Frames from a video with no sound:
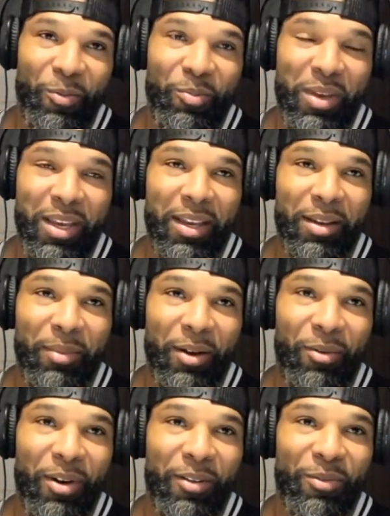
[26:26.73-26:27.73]
me and
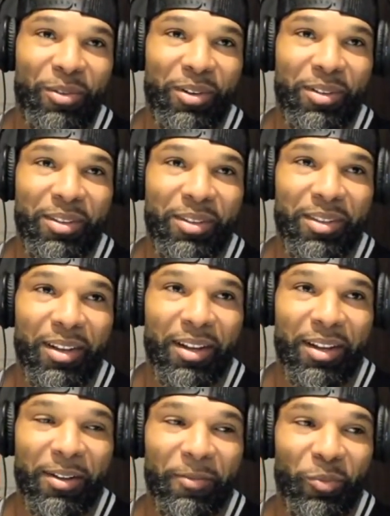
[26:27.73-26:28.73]
my wife were
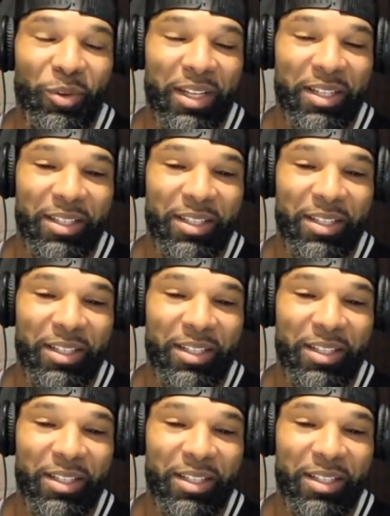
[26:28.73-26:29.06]
when they